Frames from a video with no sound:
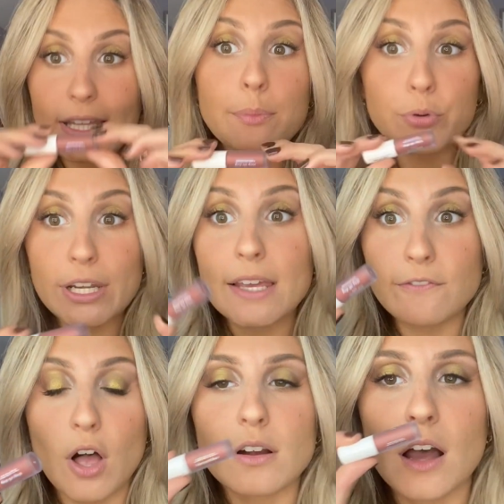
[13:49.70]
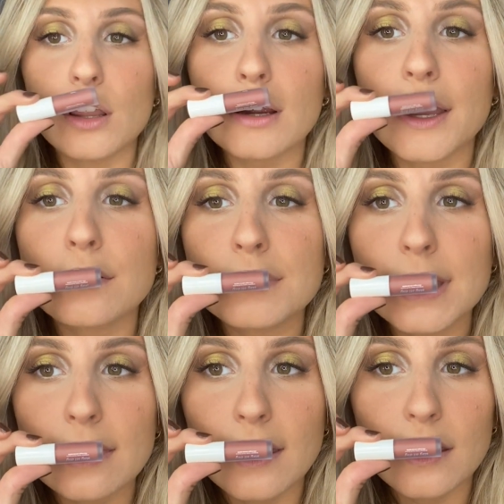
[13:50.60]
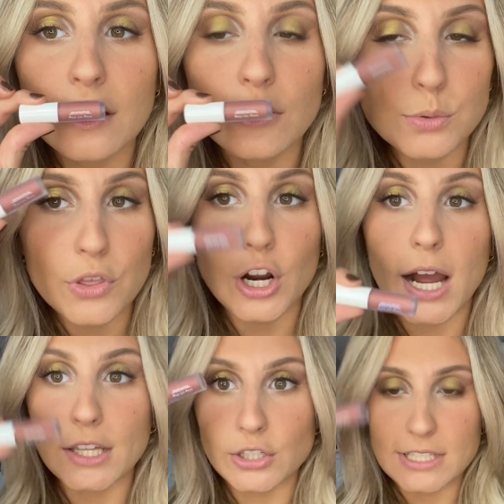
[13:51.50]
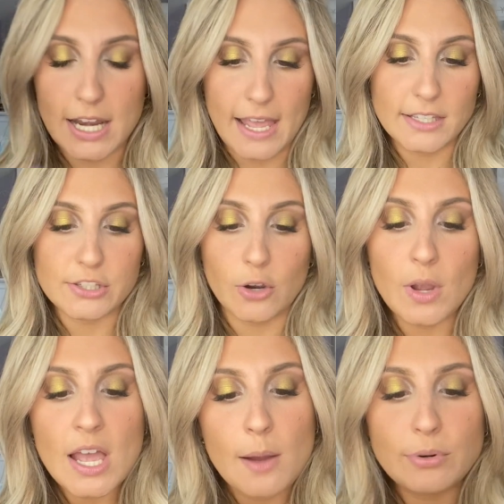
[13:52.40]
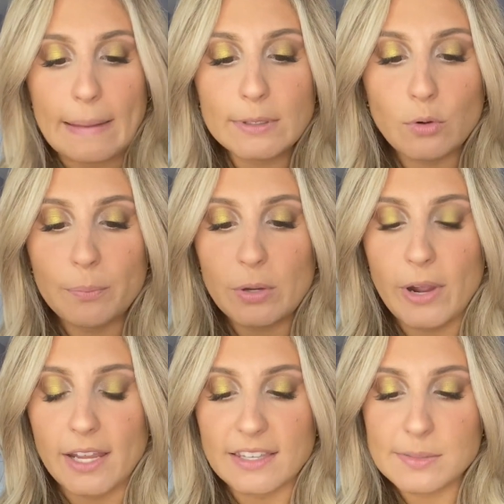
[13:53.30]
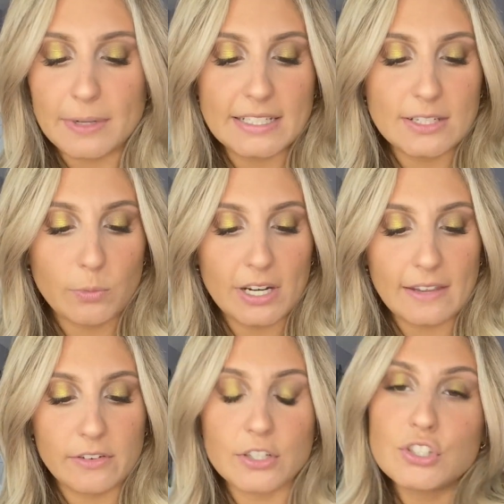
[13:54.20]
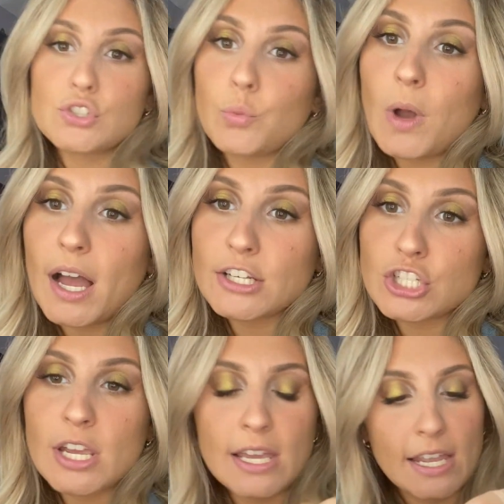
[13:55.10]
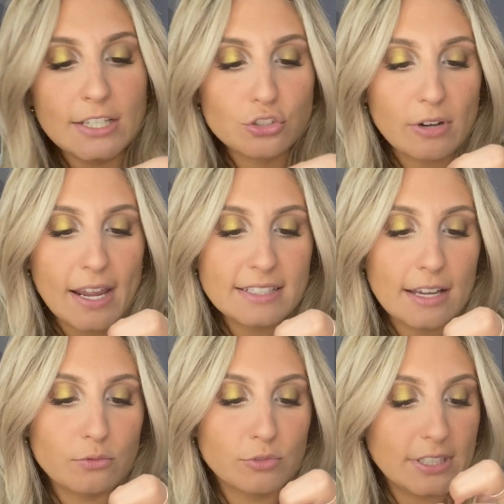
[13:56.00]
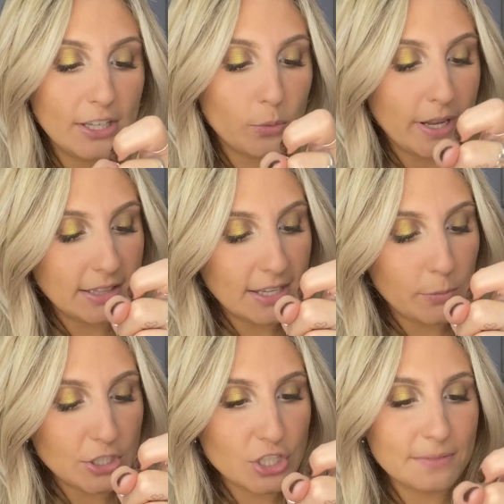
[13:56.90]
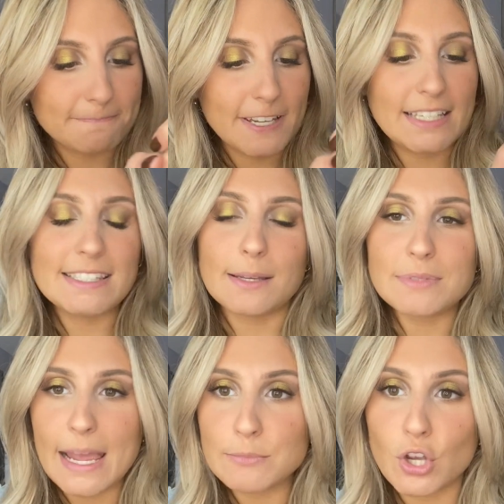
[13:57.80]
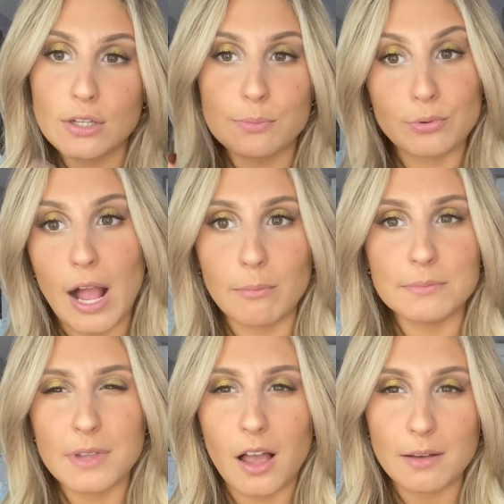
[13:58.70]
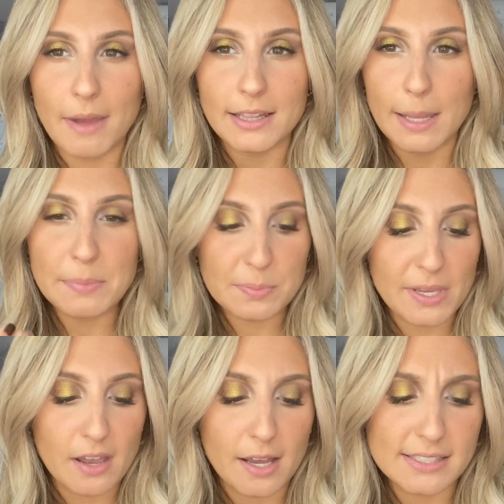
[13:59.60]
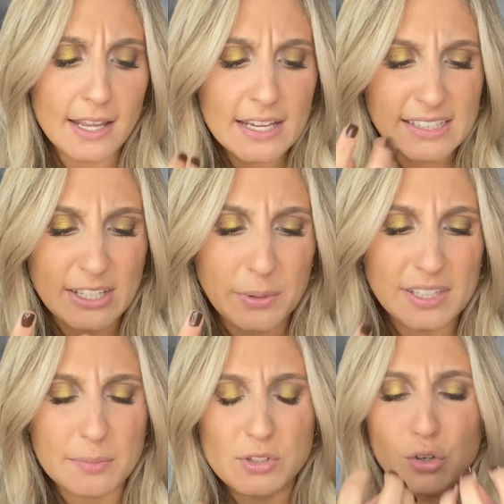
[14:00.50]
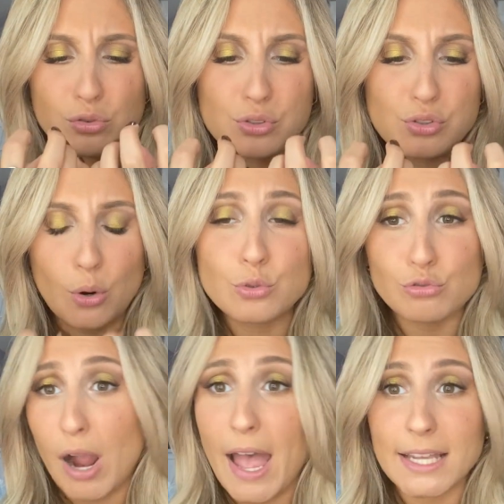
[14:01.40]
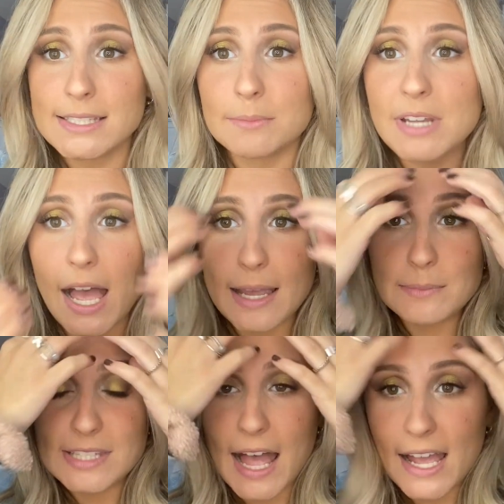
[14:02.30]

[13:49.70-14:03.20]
Pretty fall color. I don't really think it goes with our eye look today, so probably won't be wearing this, but I did want to give it a swatch. It's drying down really quickly, which can sometimes cause a problem on my lips because liquid lips are so drying sometimes that